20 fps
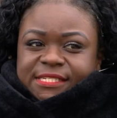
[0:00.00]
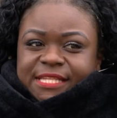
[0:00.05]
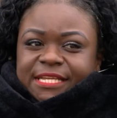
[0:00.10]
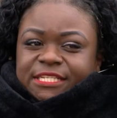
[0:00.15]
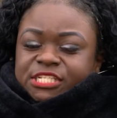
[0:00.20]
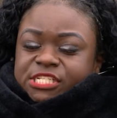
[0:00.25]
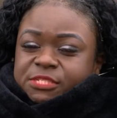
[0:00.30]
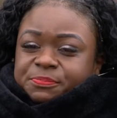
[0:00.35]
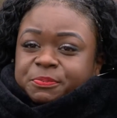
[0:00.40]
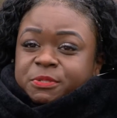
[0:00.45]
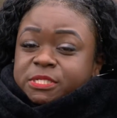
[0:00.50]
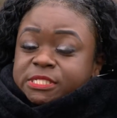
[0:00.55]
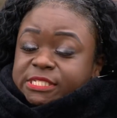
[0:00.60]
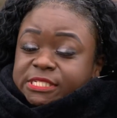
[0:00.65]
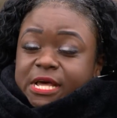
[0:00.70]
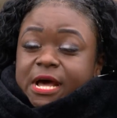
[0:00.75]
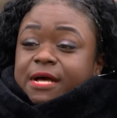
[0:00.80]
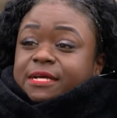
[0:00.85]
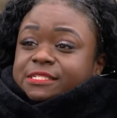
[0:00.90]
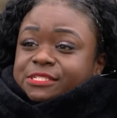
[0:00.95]
They just put
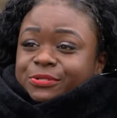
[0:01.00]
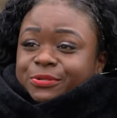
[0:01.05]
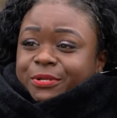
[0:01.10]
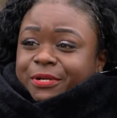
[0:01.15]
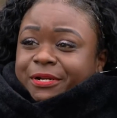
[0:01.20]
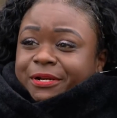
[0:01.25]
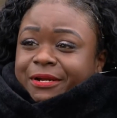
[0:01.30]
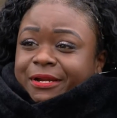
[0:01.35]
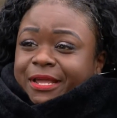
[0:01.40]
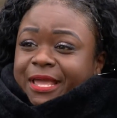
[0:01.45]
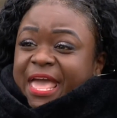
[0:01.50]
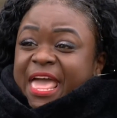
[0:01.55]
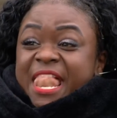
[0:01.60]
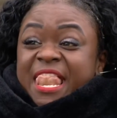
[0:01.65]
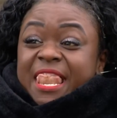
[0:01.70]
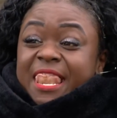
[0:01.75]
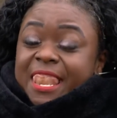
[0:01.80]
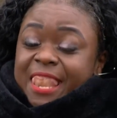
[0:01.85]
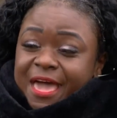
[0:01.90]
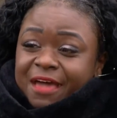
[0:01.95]
socks on her
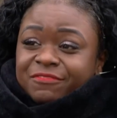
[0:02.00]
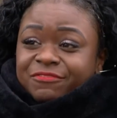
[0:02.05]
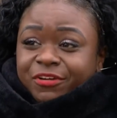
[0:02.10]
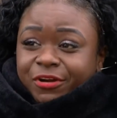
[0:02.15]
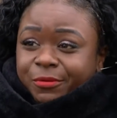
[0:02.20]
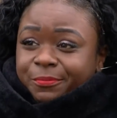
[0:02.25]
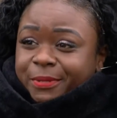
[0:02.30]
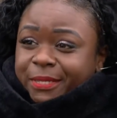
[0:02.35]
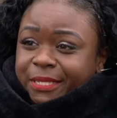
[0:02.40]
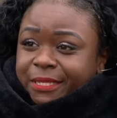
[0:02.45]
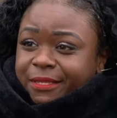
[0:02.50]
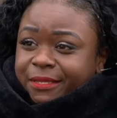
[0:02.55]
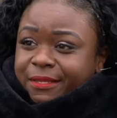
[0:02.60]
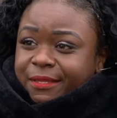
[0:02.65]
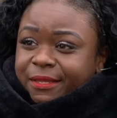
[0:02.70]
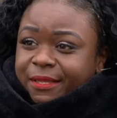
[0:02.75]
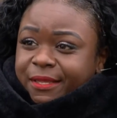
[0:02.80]
and left her be.